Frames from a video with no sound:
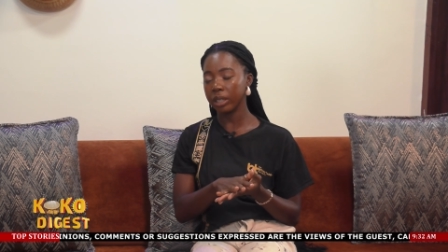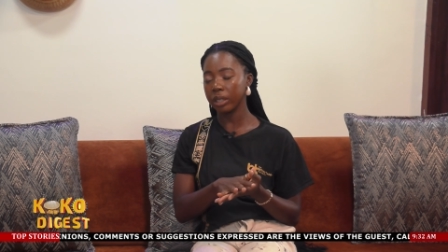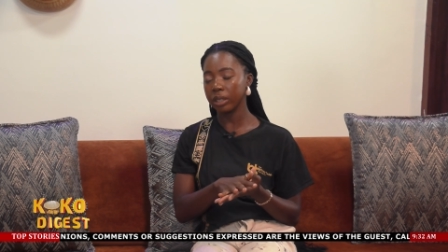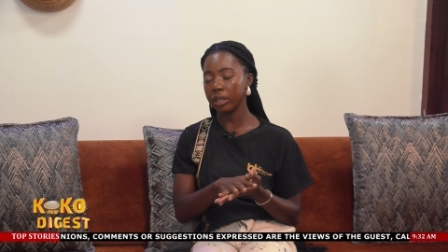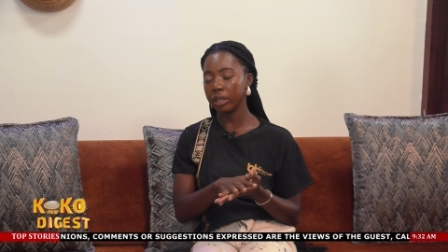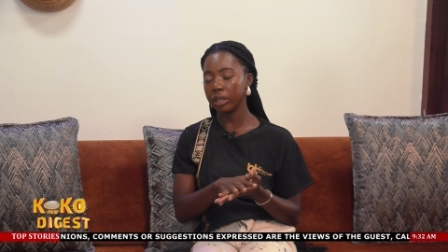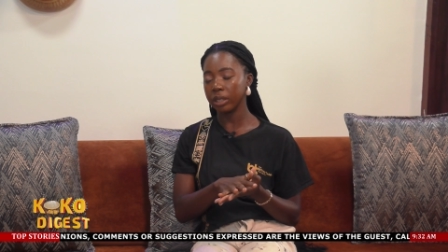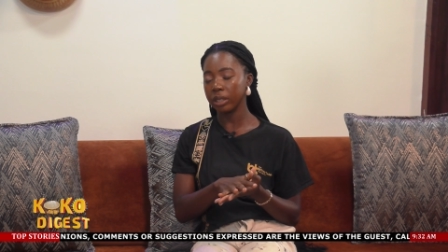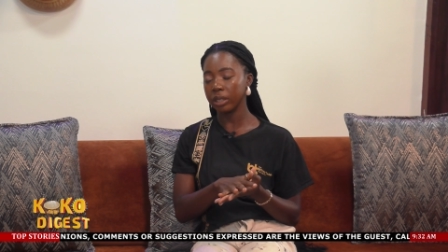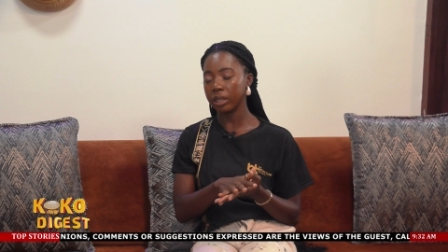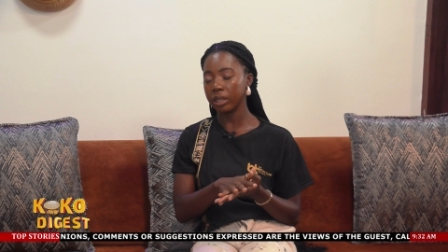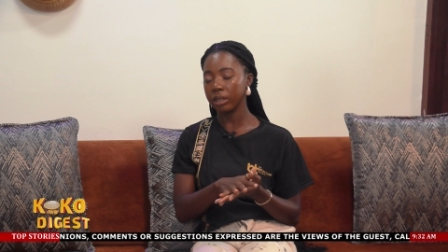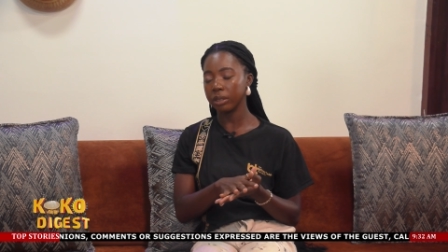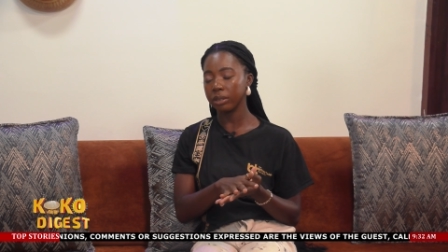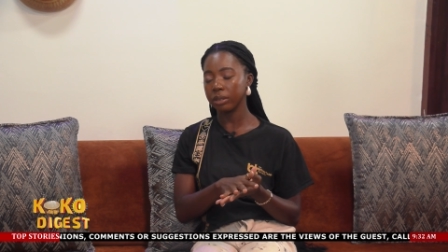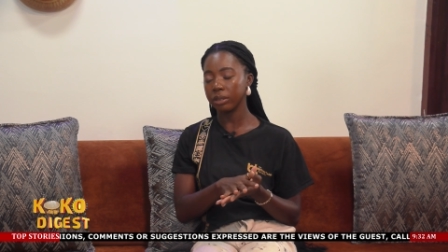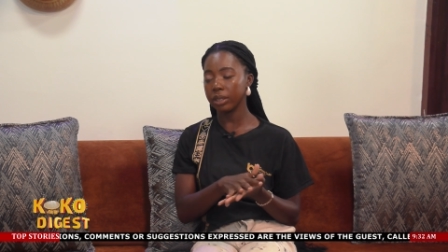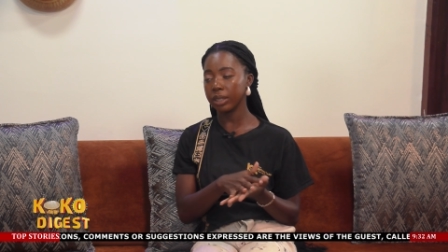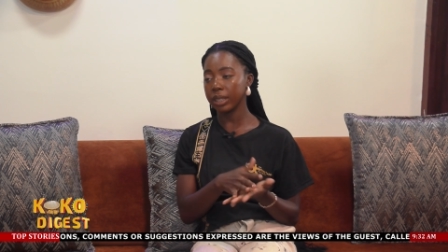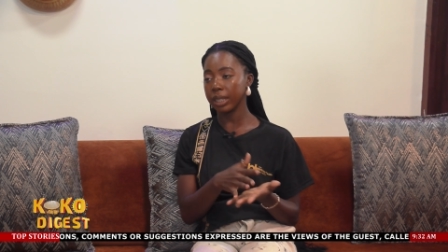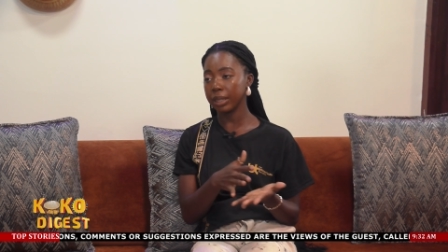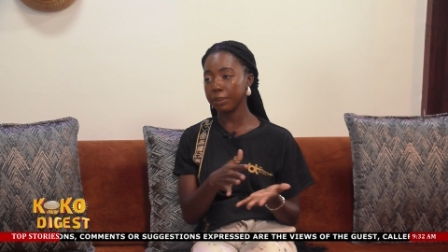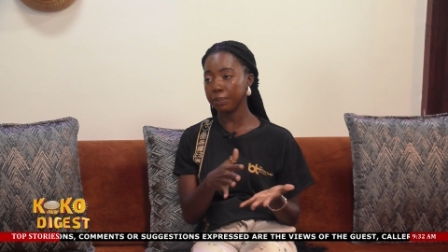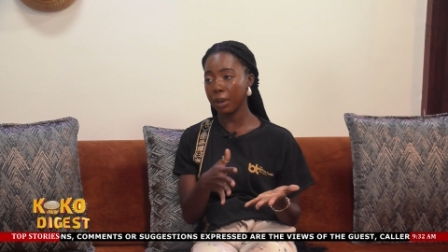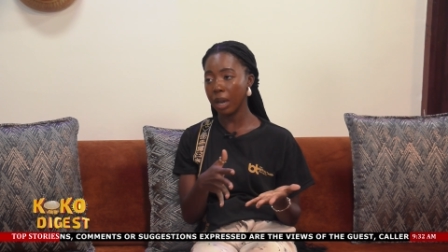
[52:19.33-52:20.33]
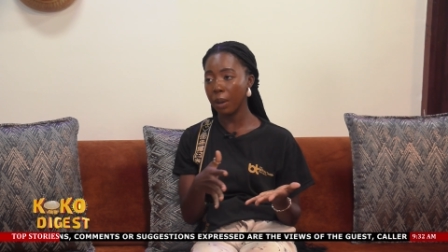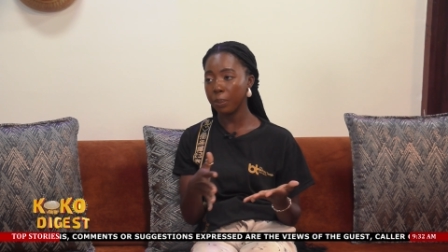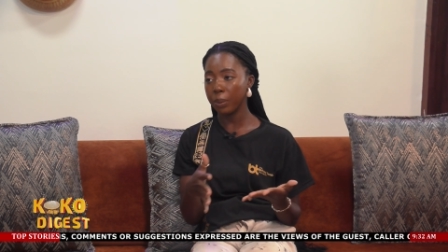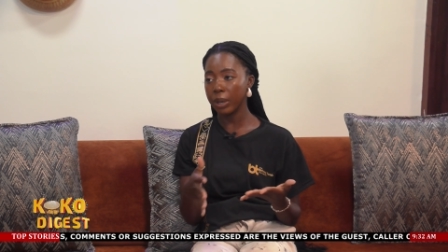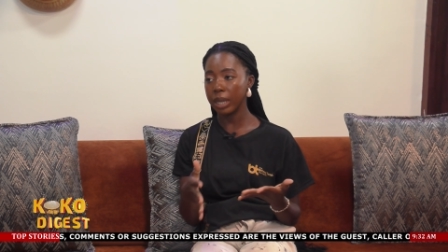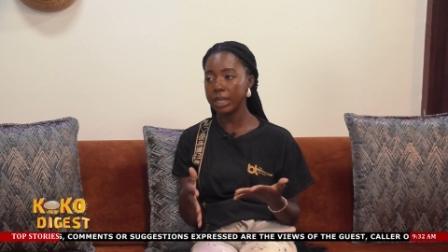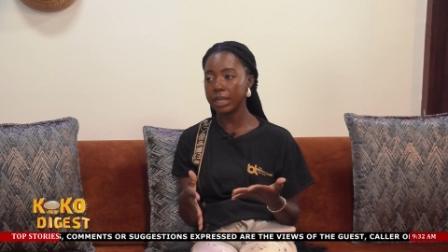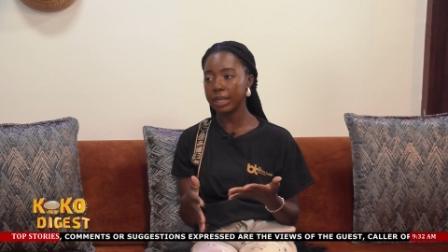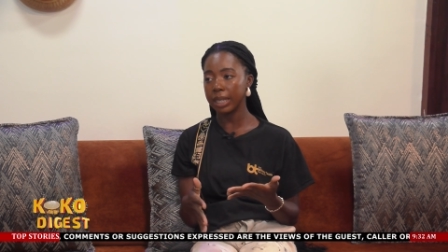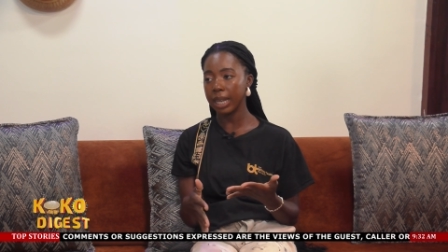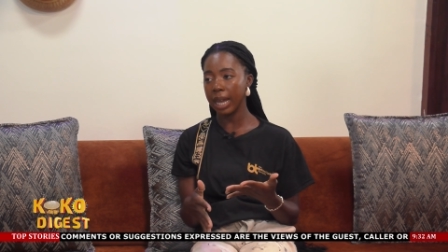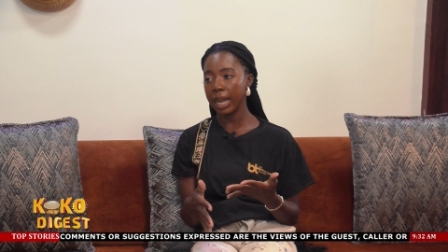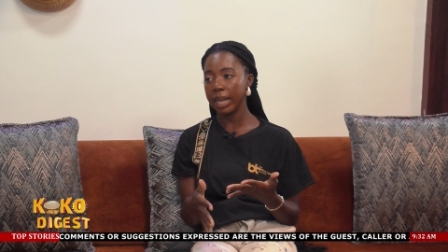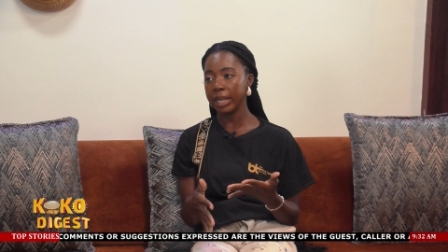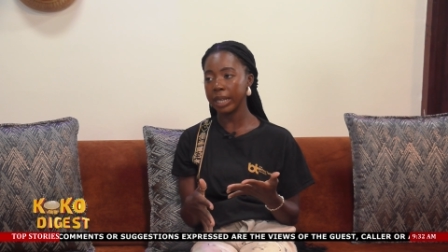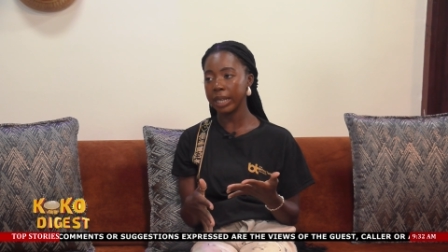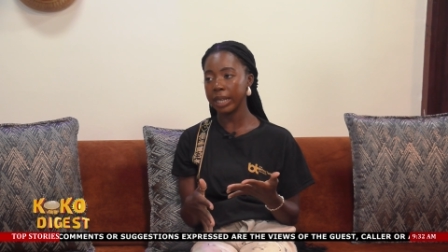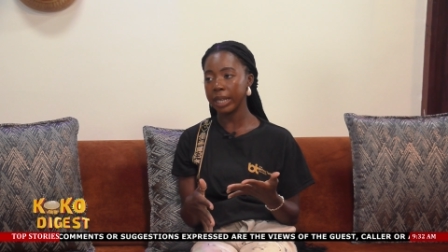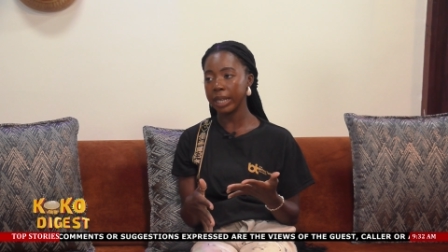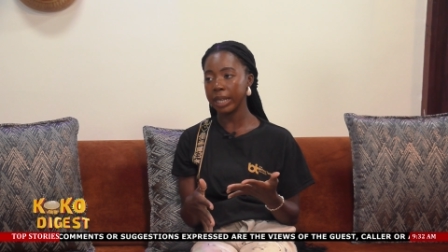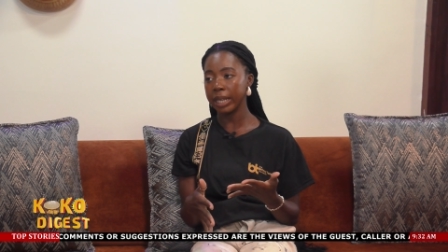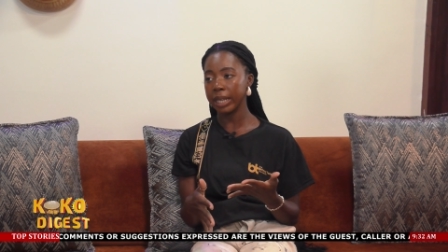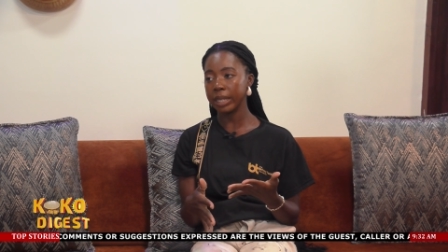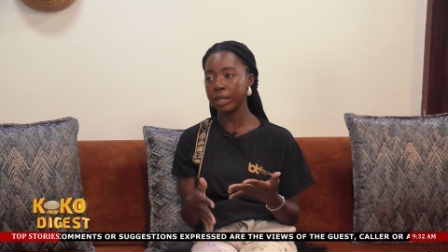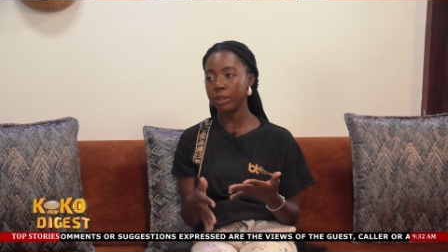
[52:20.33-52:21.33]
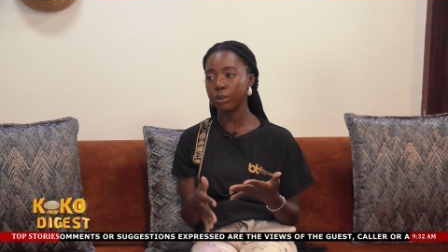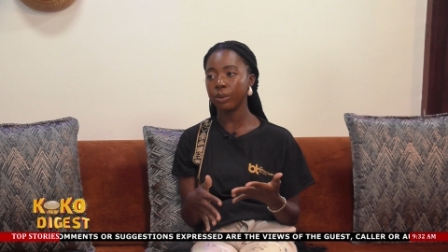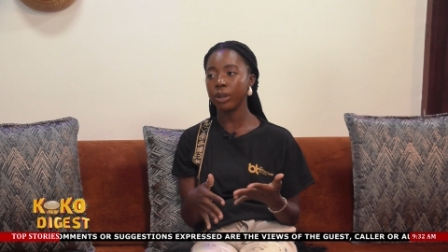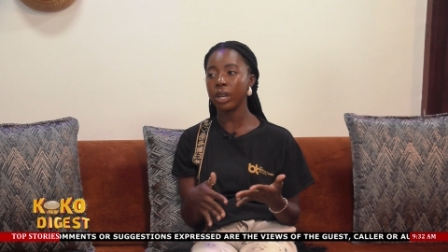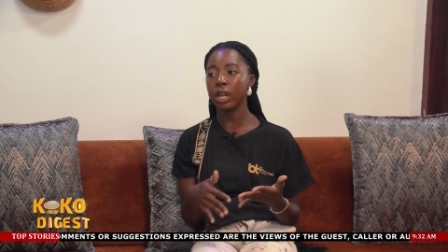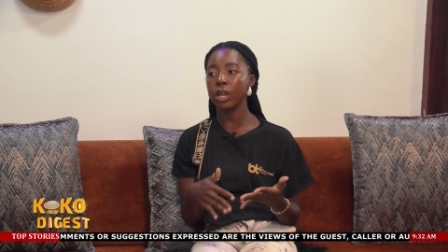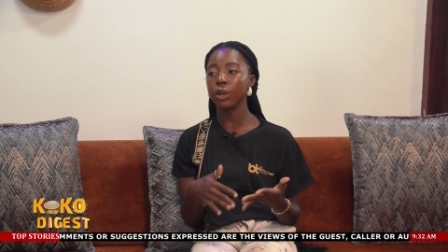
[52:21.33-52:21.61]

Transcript: now in PowerPoint slides okay.